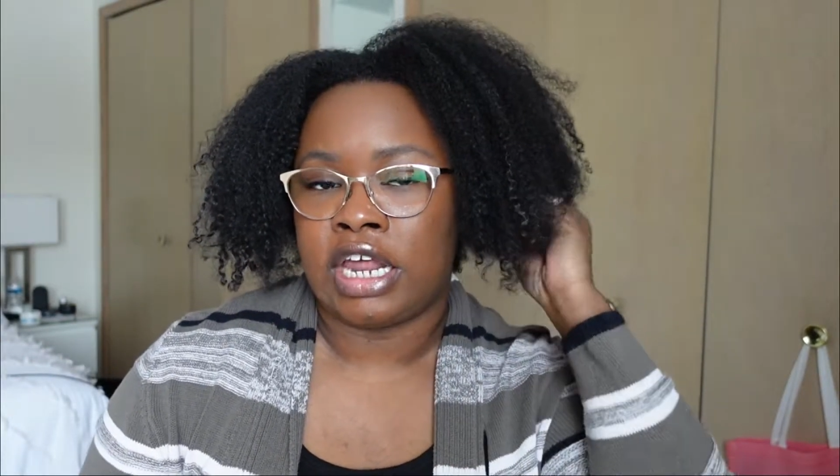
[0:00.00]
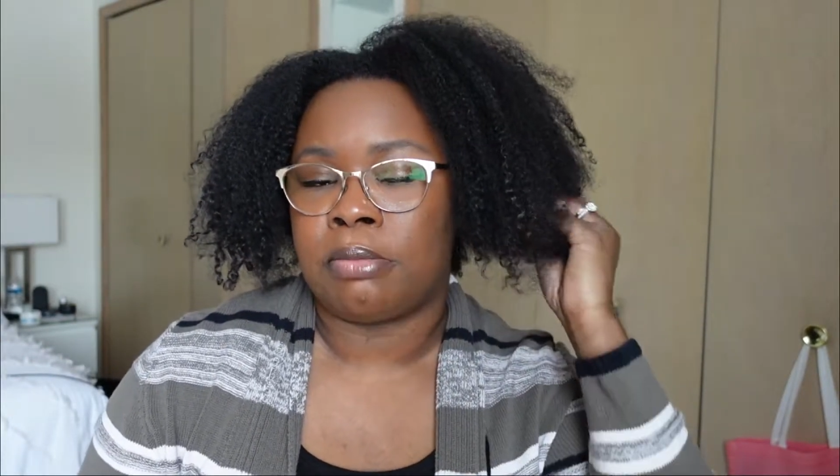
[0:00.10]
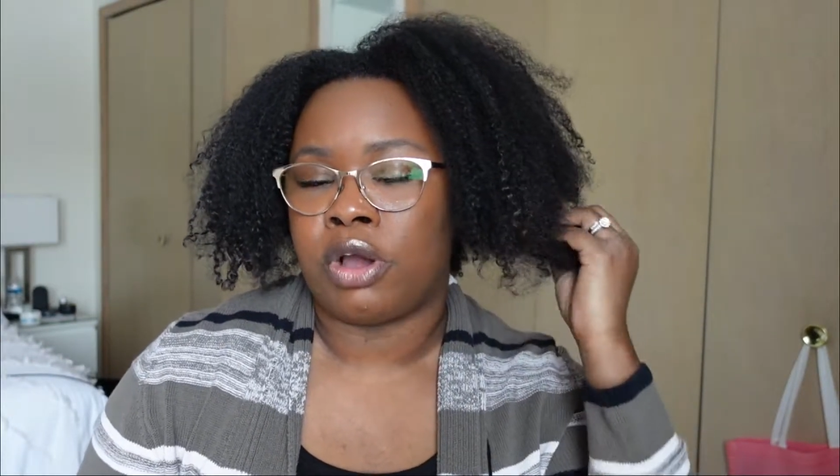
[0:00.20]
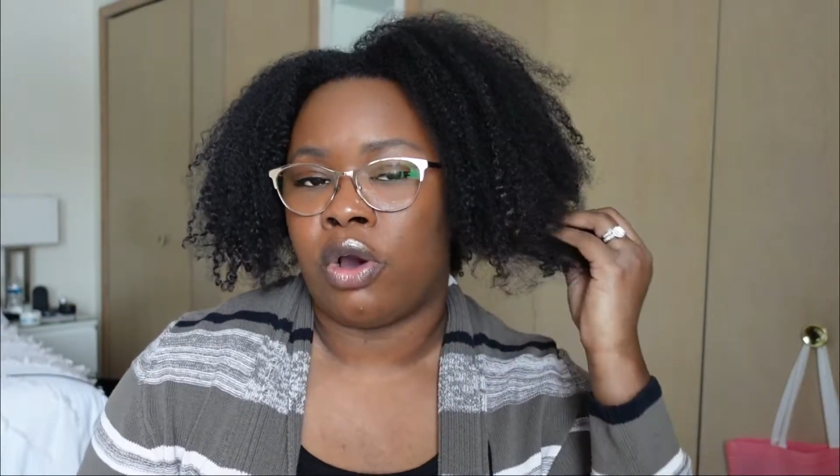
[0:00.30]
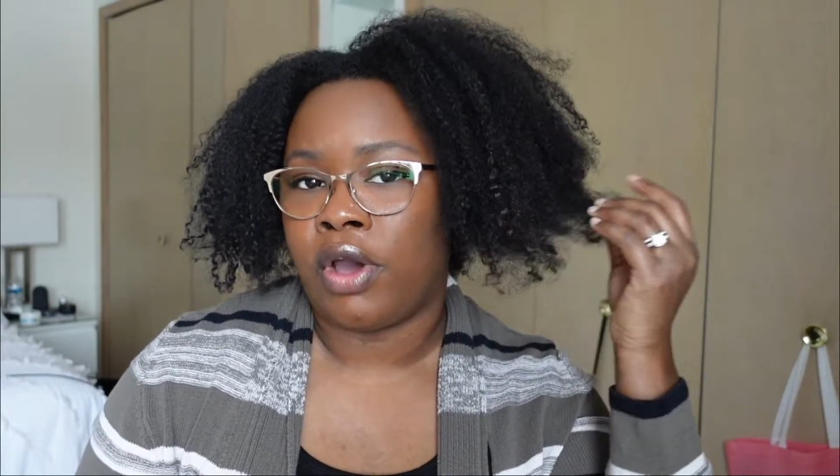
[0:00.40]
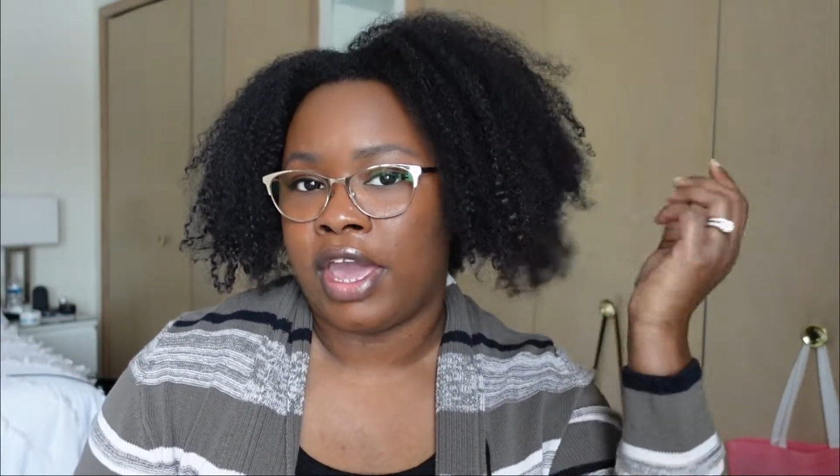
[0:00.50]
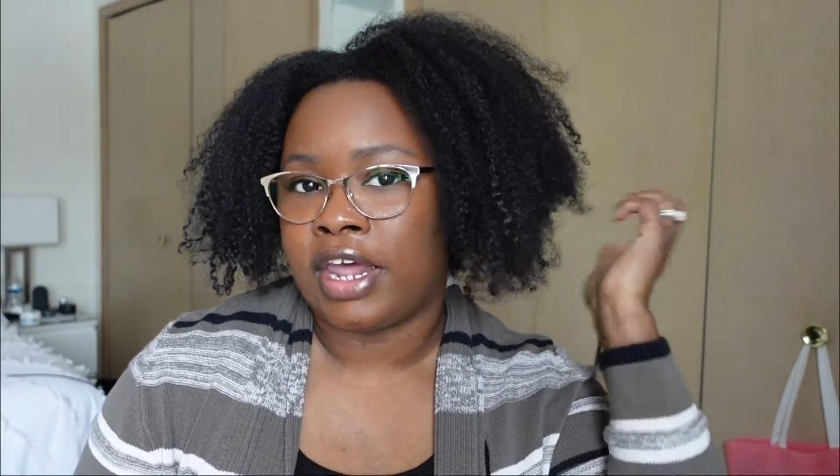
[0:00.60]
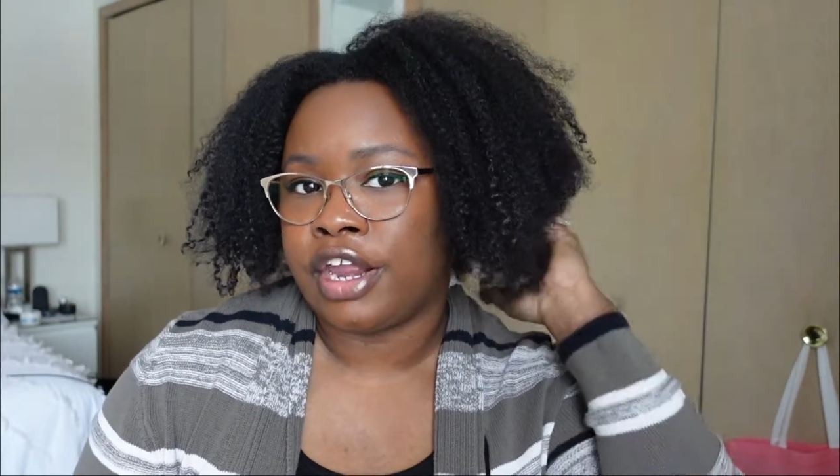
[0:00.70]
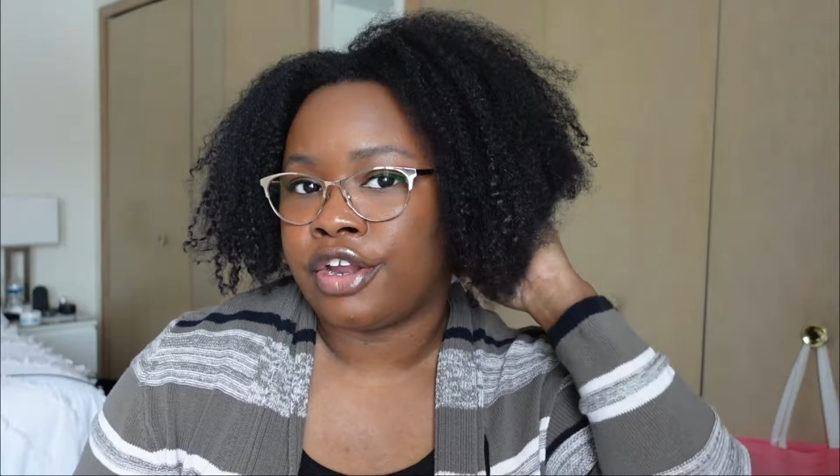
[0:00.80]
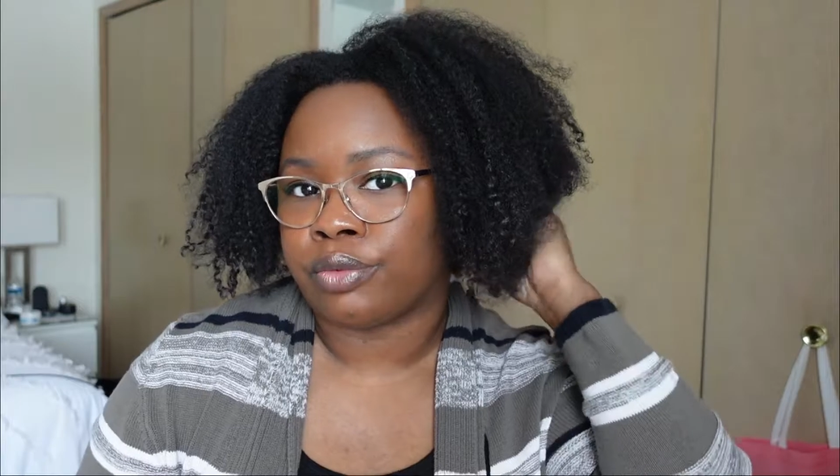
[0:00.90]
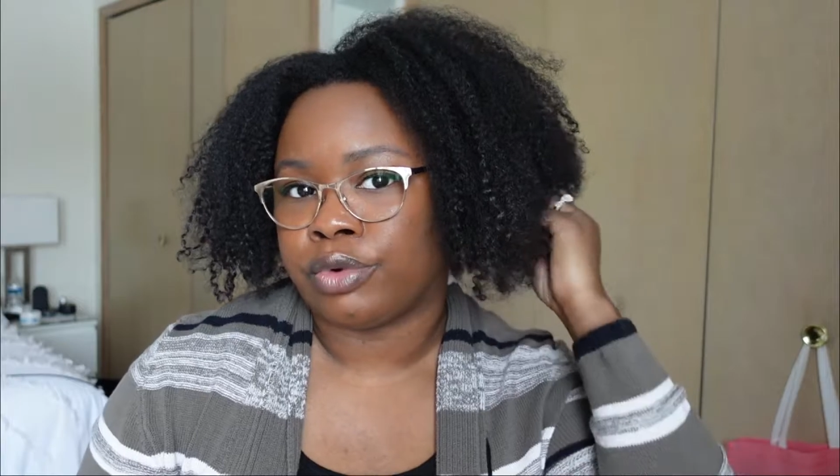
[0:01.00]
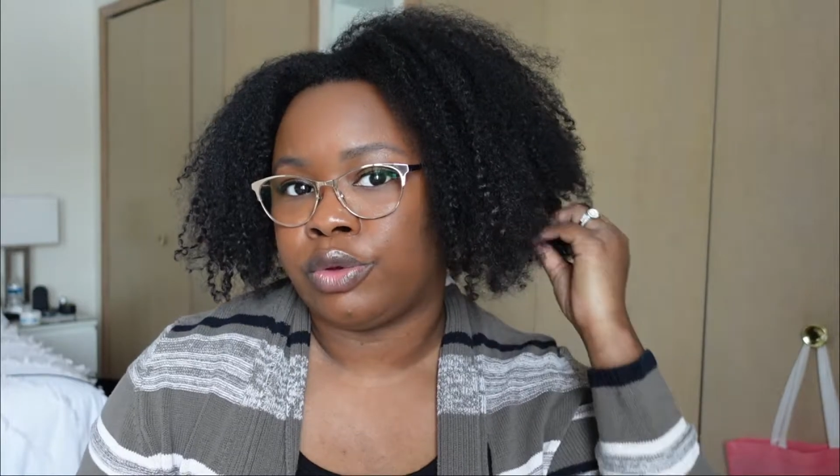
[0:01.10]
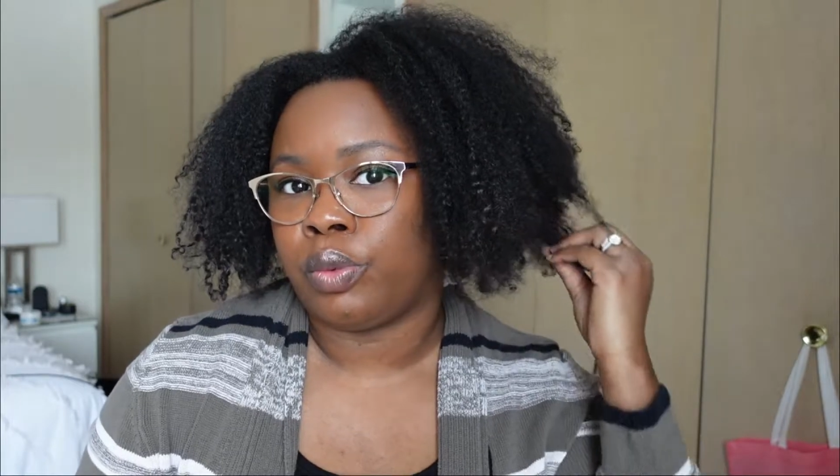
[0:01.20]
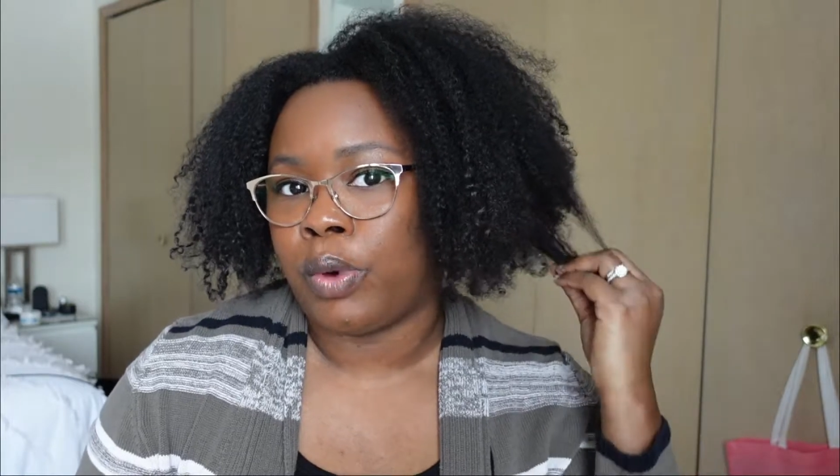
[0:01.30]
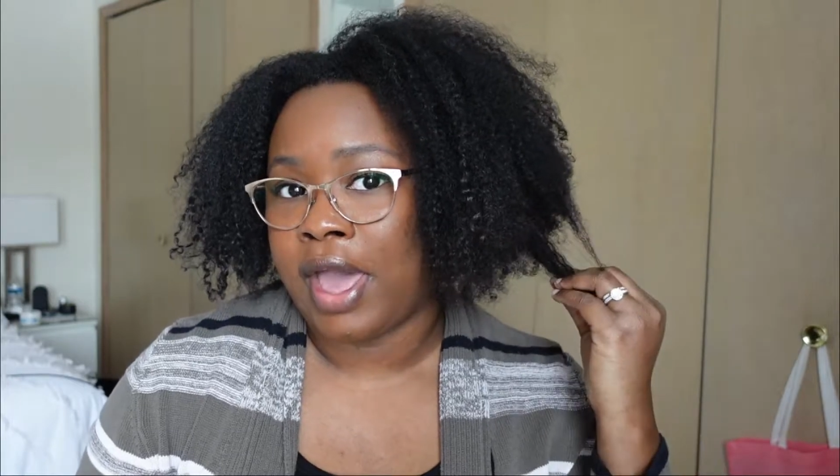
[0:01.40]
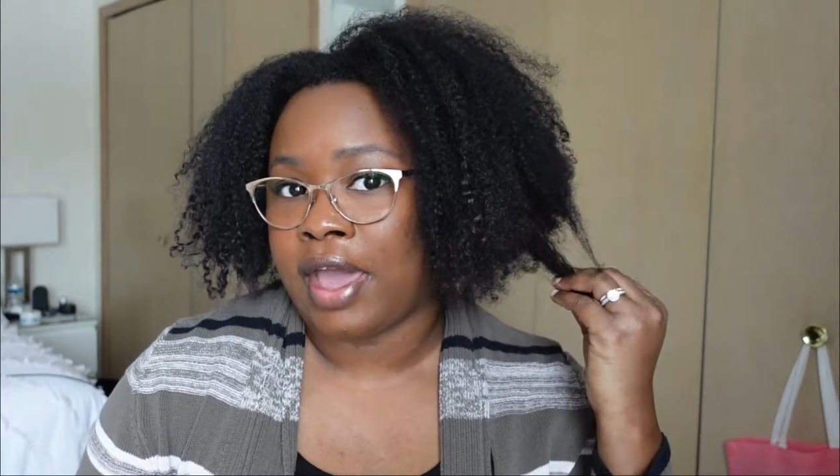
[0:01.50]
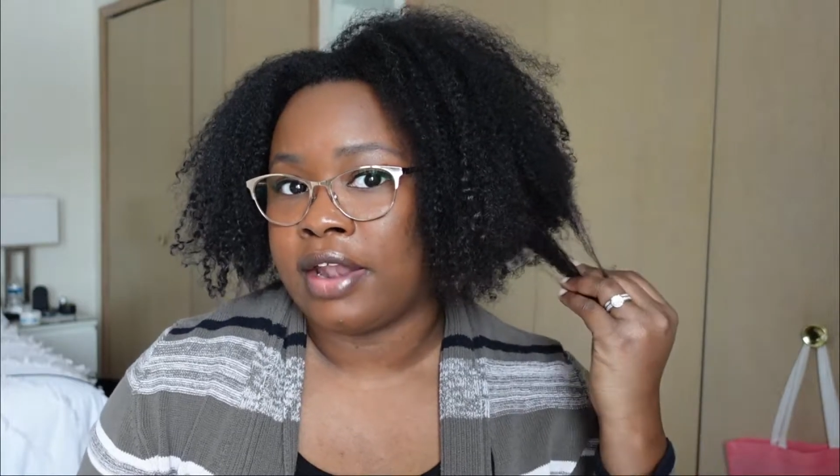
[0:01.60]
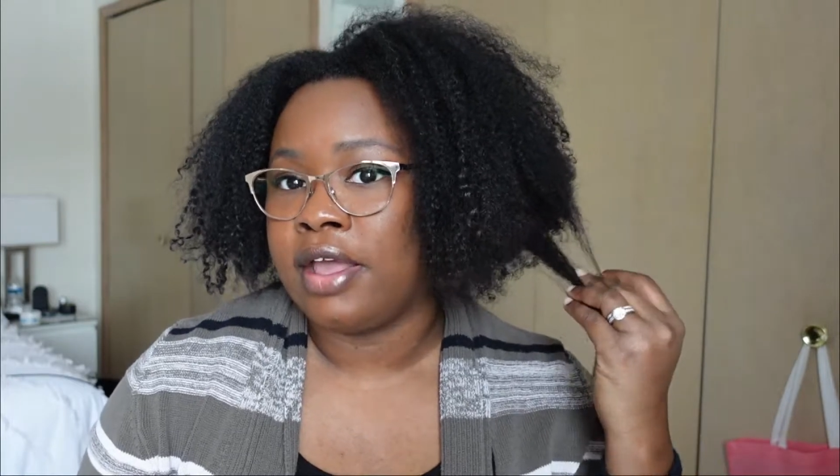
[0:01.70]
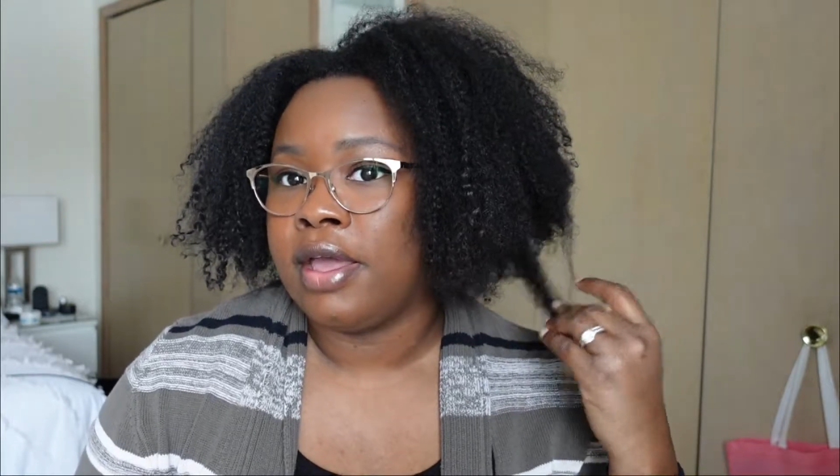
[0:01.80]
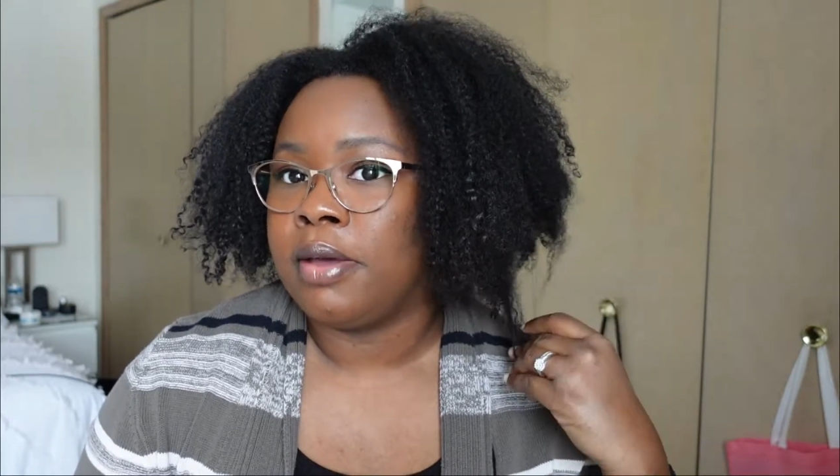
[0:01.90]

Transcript: I'm gonna go ahead and re-wet